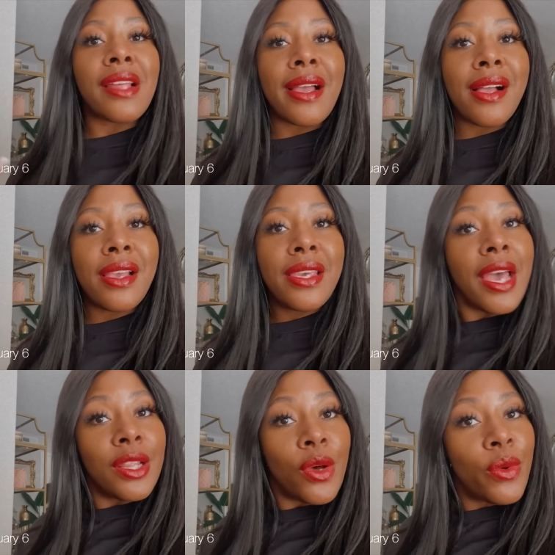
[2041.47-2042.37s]
like a
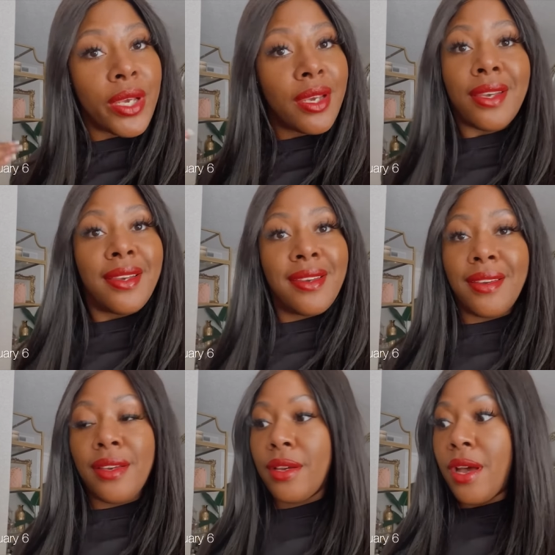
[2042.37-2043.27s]
yellowy
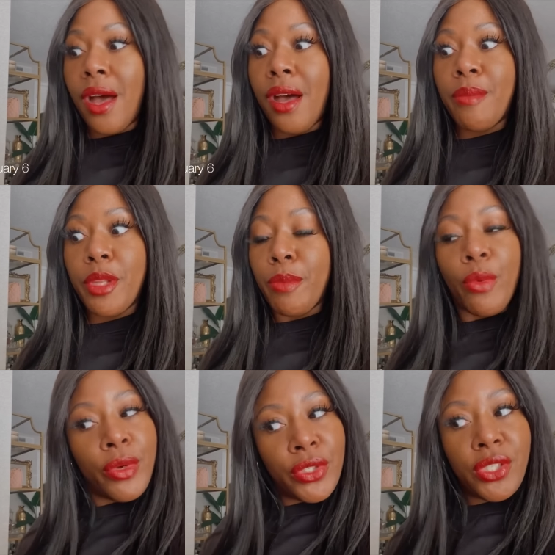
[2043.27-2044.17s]
omelet. But
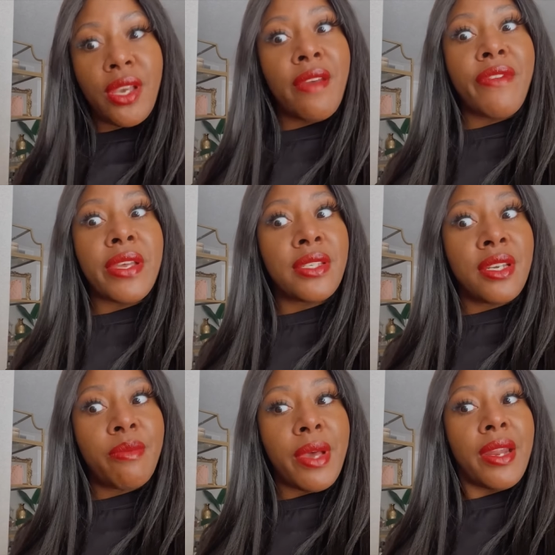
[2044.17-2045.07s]
we'll see if that's
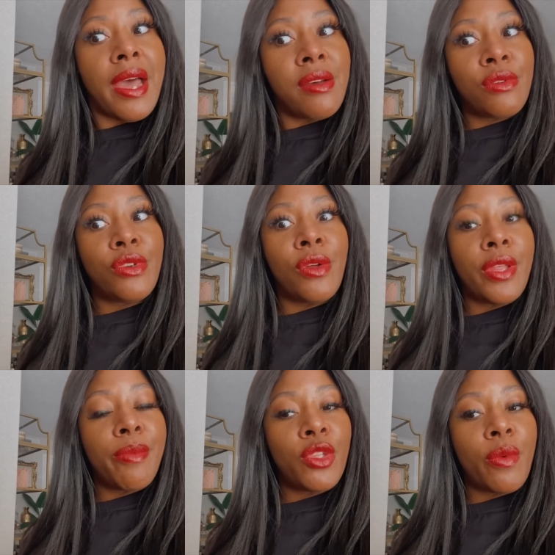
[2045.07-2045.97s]
any better. I don't know.
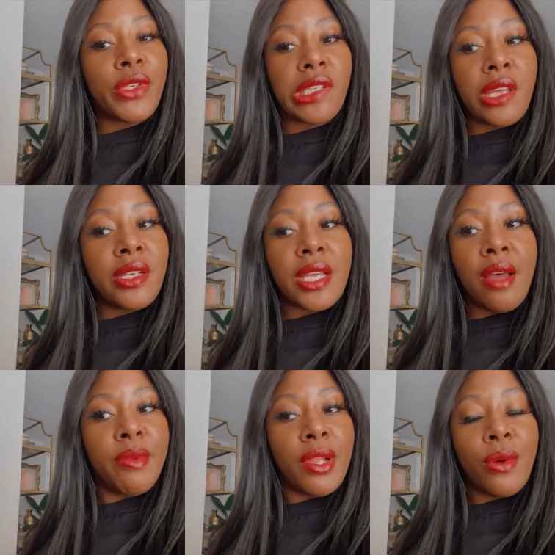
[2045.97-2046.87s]
Let me know what you think
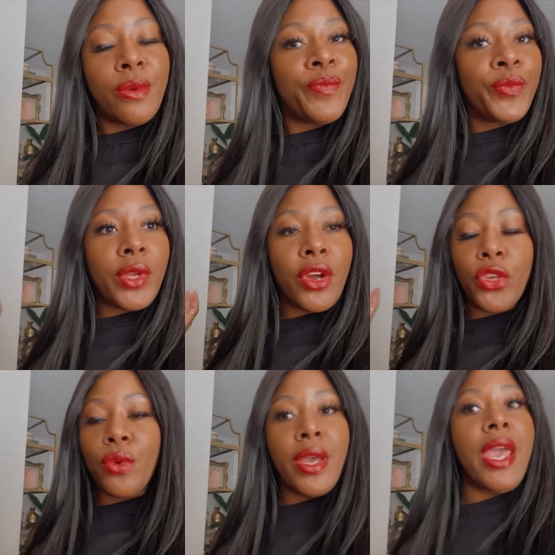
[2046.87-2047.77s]
down below. Are
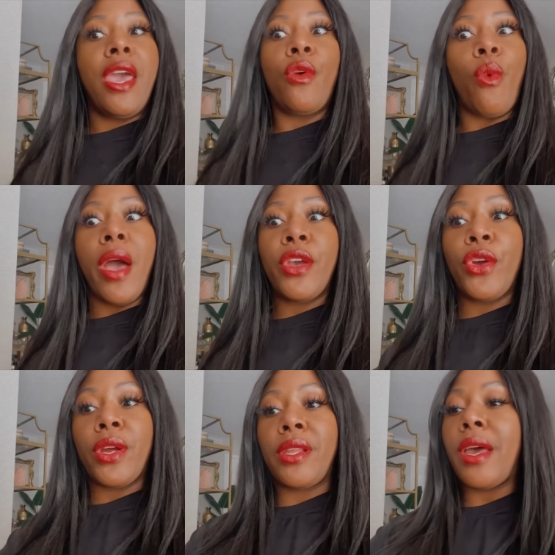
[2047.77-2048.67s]
you an egg white
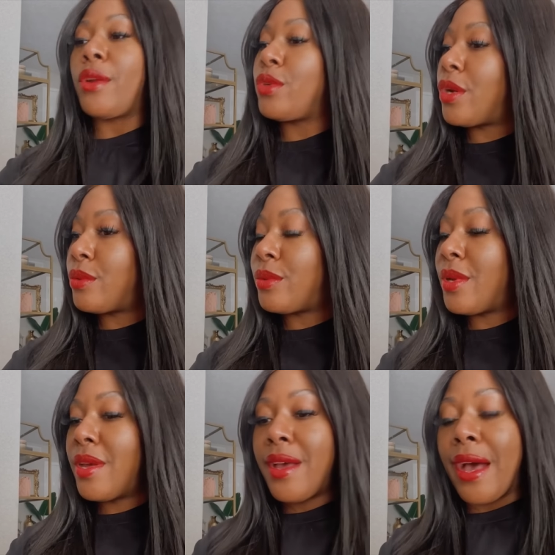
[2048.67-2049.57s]
girly? I don't know.
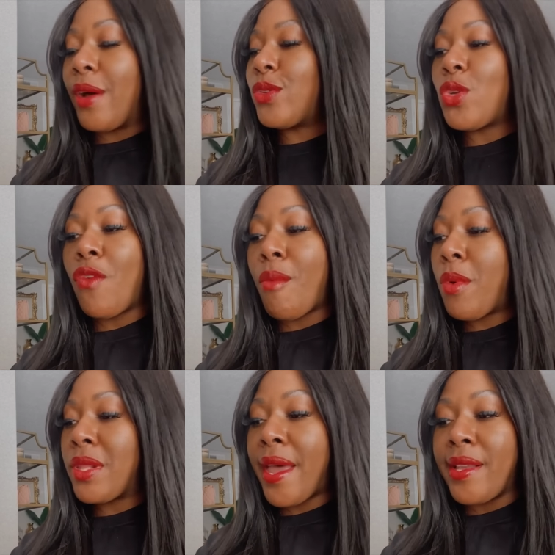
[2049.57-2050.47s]
I don't know if I'm
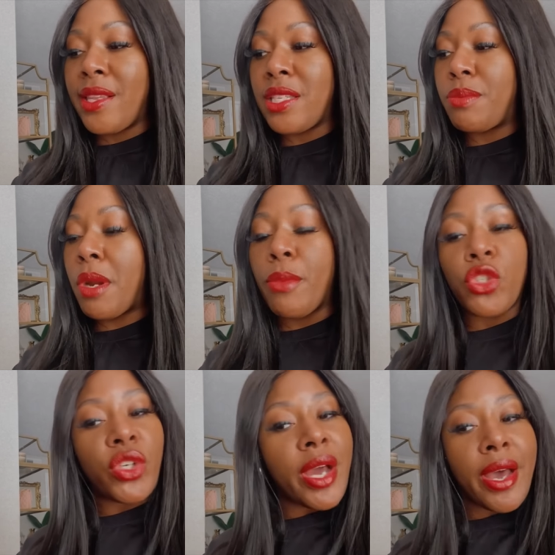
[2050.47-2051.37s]
going to like this, but I'm going
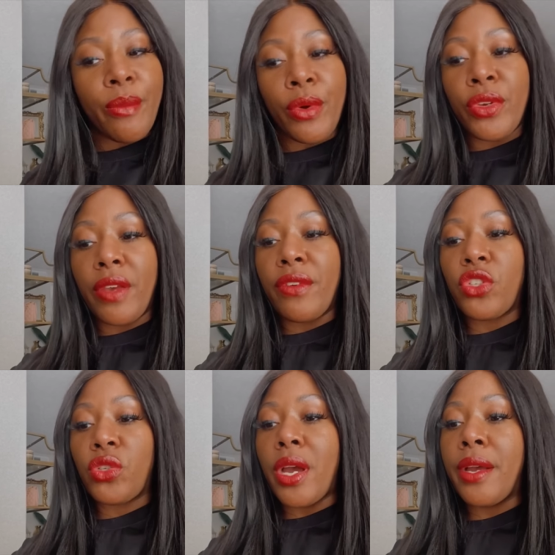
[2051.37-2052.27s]
to try it. We'll give it a
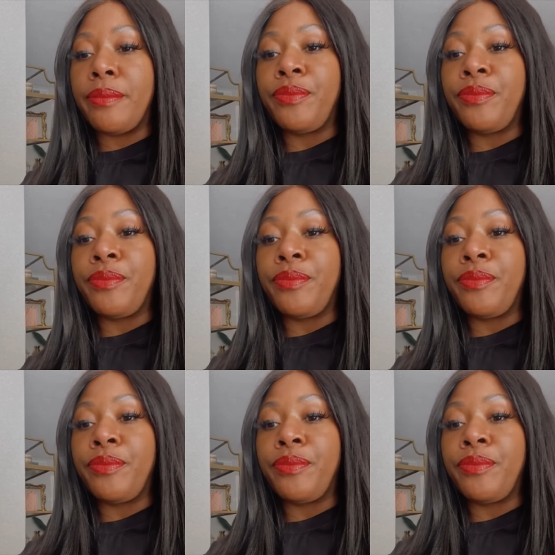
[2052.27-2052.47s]
try.